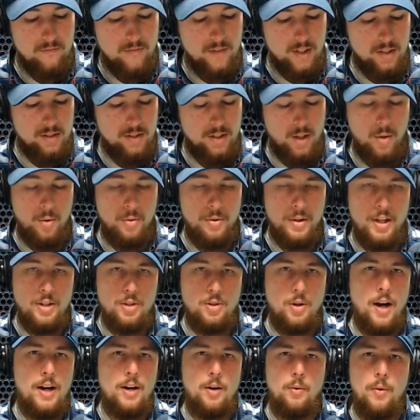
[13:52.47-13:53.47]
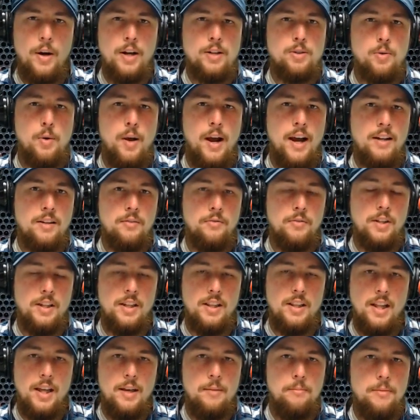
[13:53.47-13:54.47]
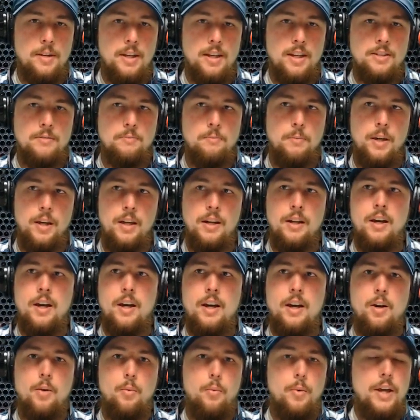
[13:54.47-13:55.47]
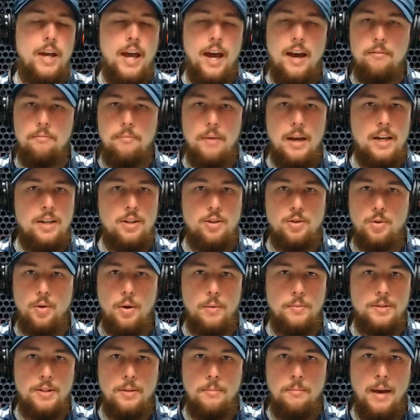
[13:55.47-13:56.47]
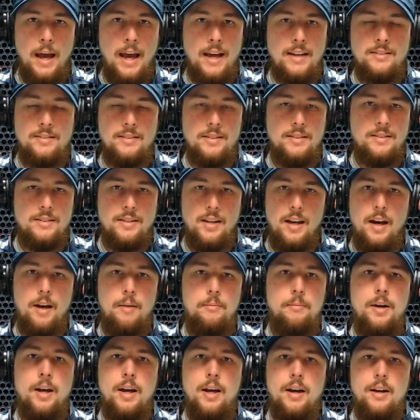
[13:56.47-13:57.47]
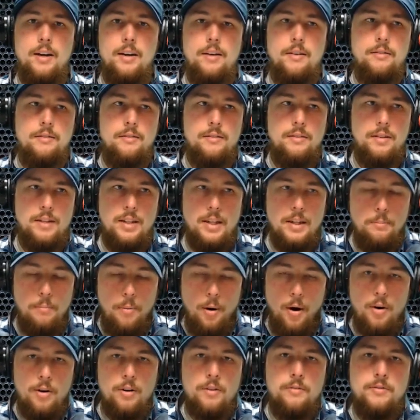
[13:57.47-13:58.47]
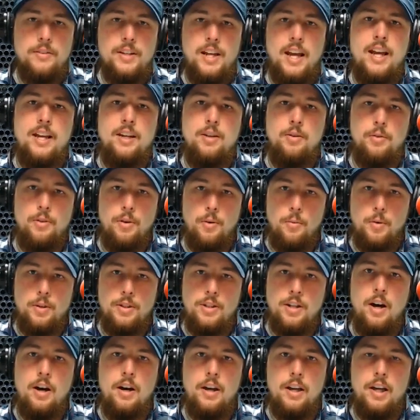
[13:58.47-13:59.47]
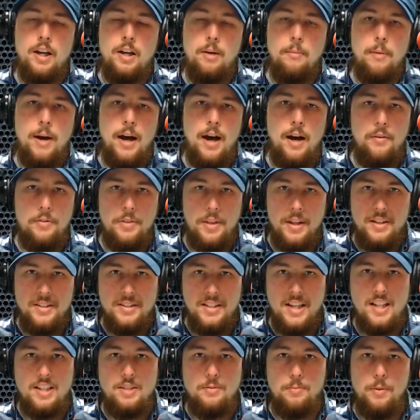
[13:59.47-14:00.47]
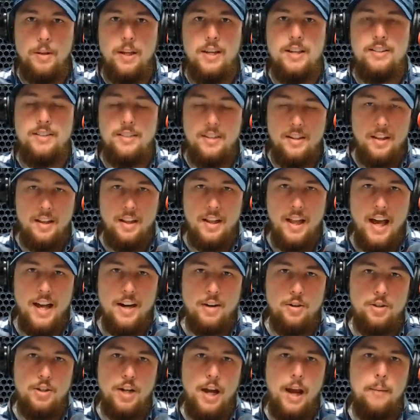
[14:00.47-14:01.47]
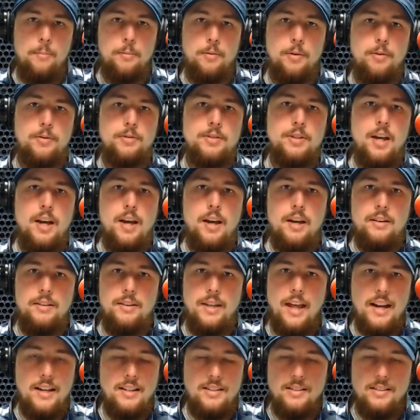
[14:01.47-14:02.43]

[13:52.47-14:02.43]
So they try to retroactively claim this, but we have manuscripts that backs this up. The part of Daniel that we're talking about that takes place in the latter chapters, that is